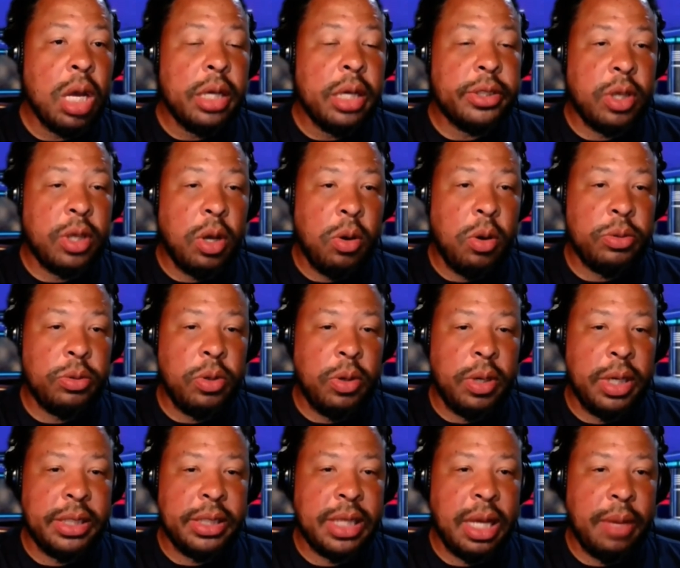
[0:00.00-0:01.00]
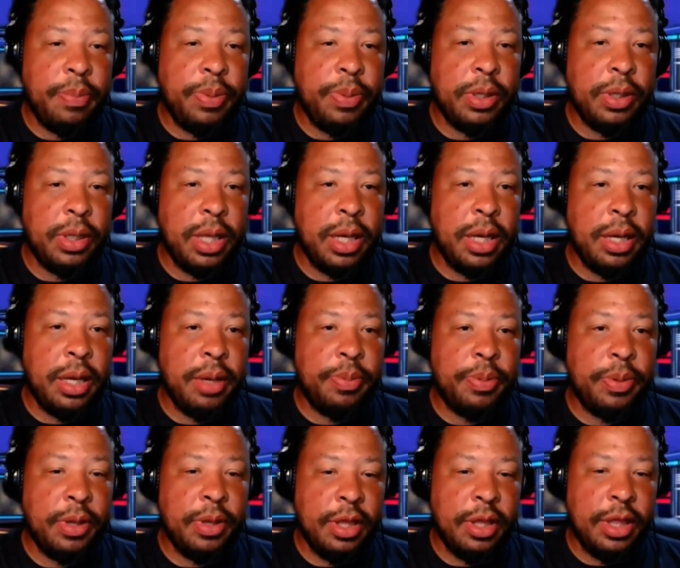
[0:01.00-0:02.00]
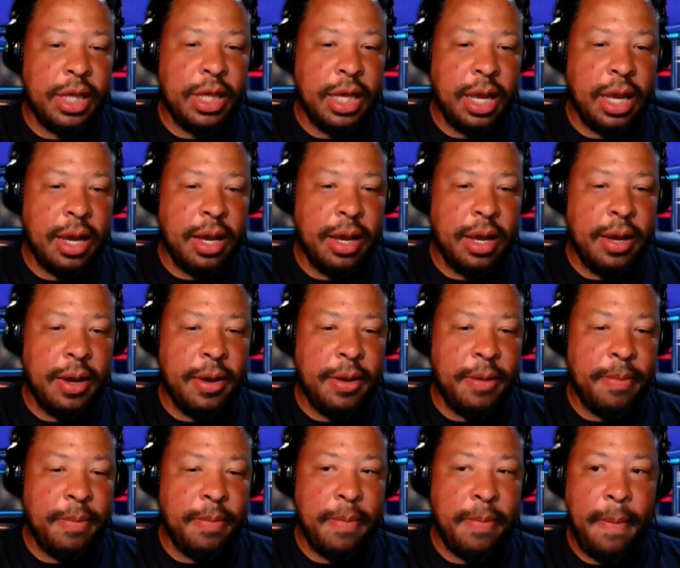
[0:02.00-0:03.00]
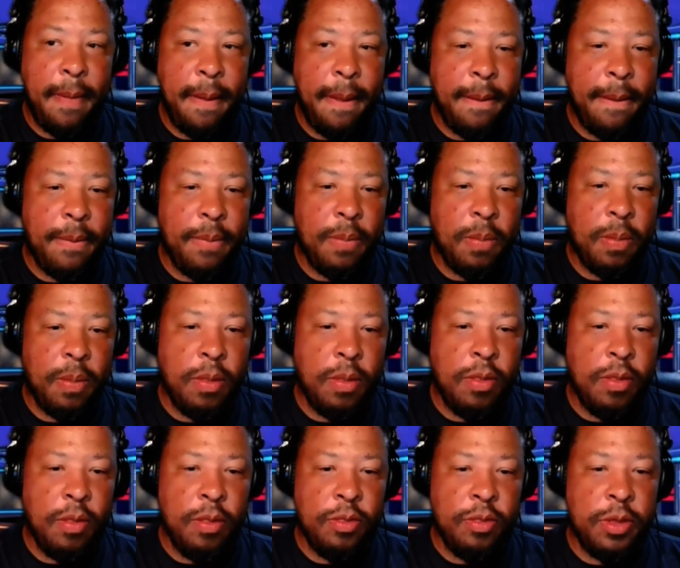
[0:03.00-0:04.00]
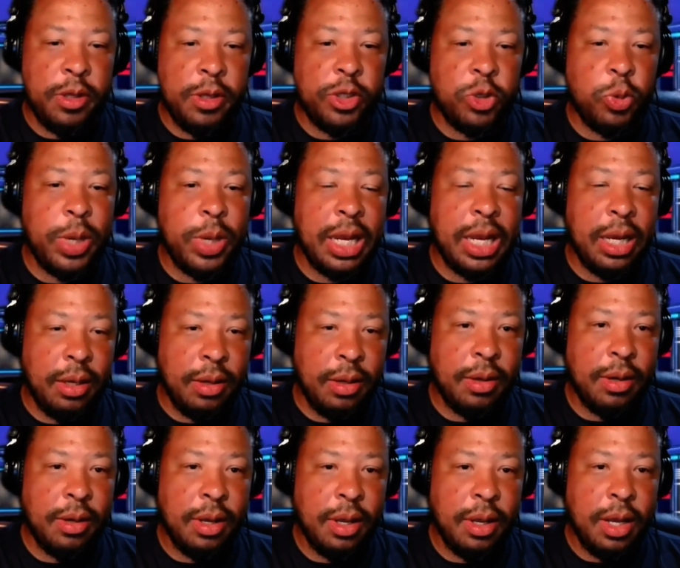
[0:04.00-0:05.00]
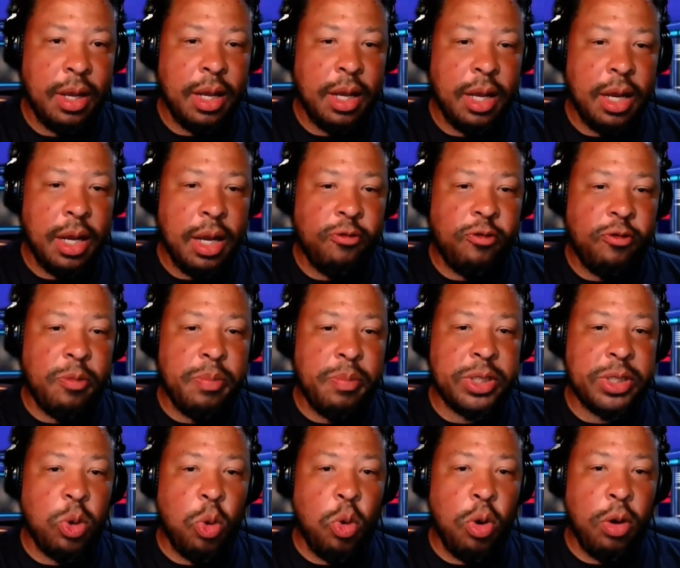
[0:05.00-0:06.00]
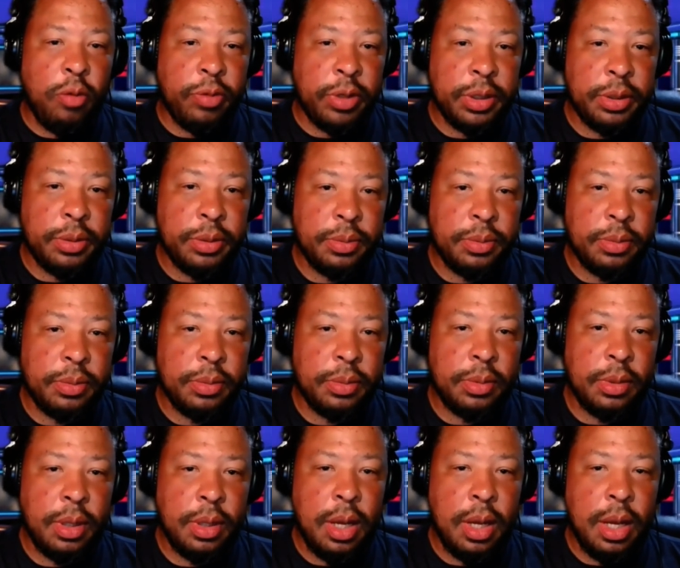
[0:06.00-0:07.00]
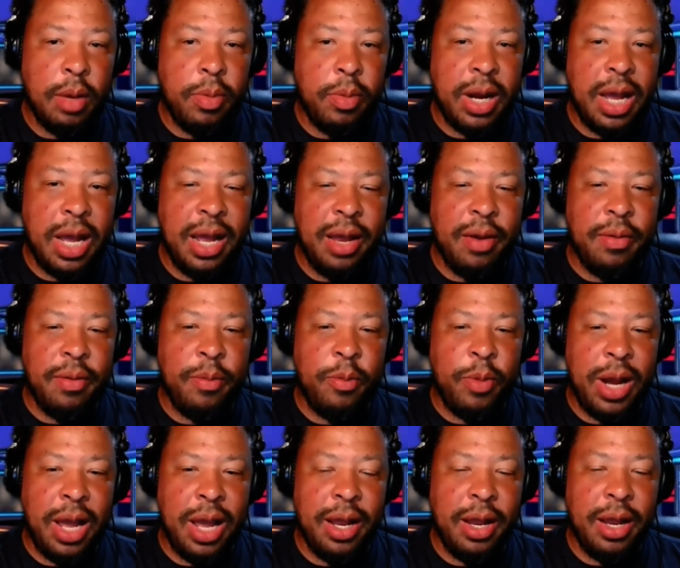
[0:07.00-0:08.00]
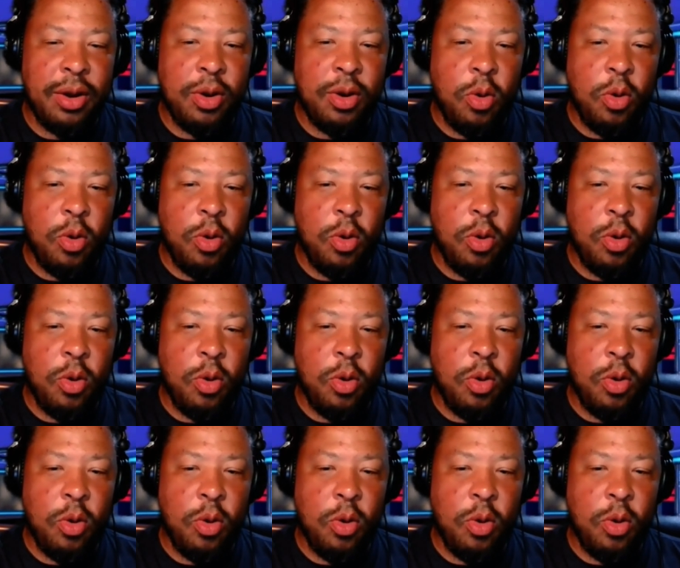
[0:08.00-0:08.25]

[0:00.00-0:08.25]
So hold on as I pull up the um the tweet from Miss Aura. When I when I hear the